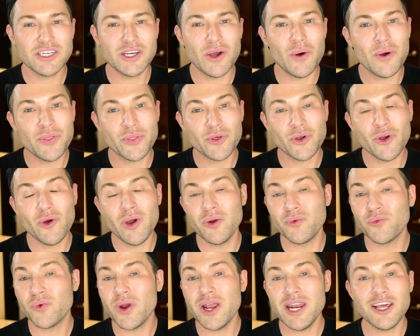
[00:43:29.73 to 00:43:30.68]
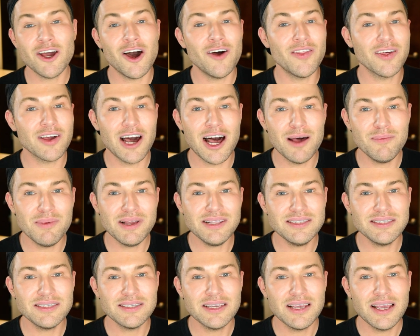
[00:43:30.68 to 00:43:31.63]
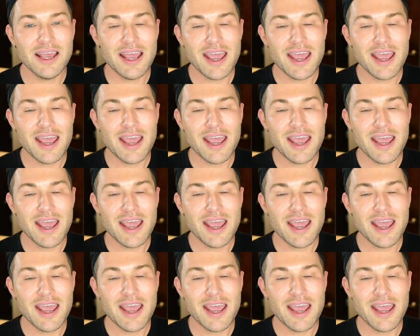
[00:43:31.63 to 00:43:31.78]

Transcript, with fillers: to going through and reading all the comments